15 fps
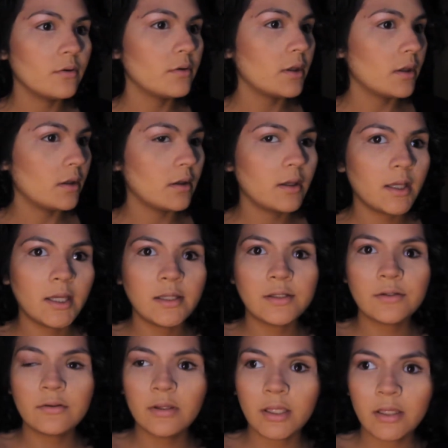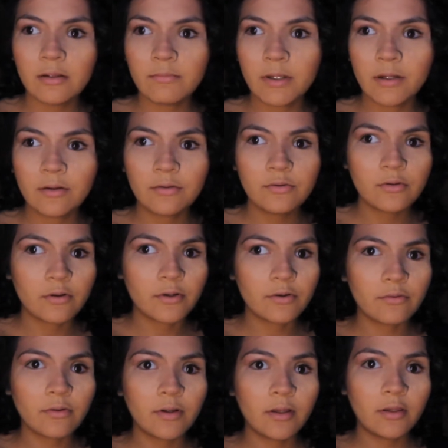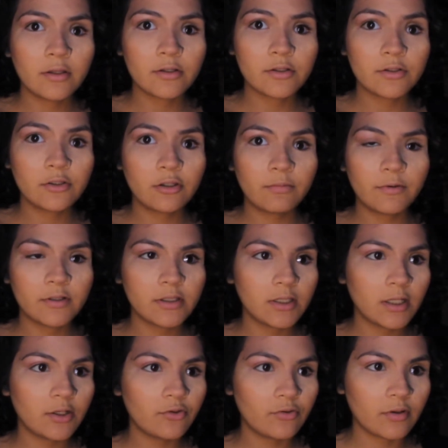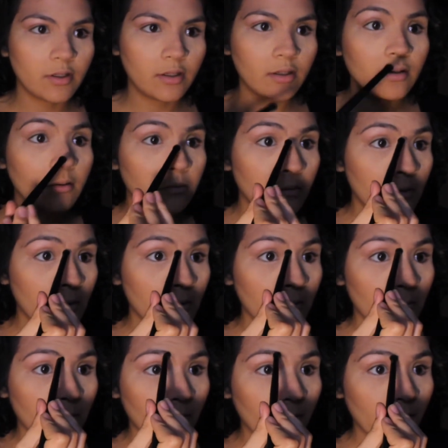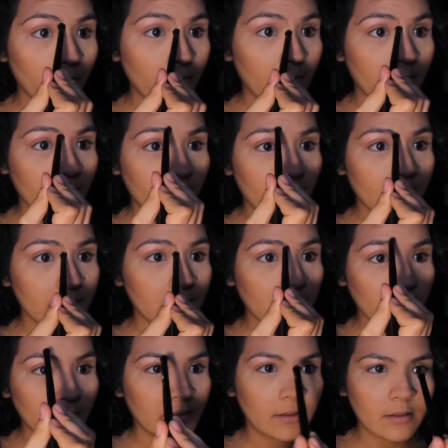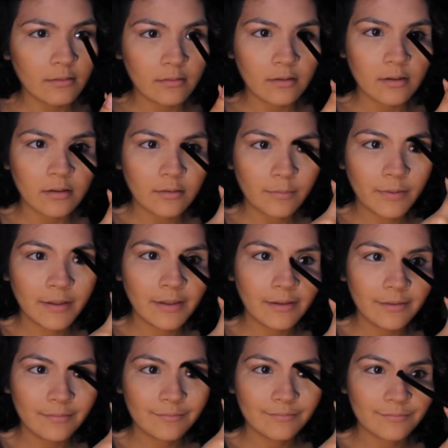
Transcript: Okay, I do like my nose contour. It looks super snatched right now, but right here needs to be blended out a little bit.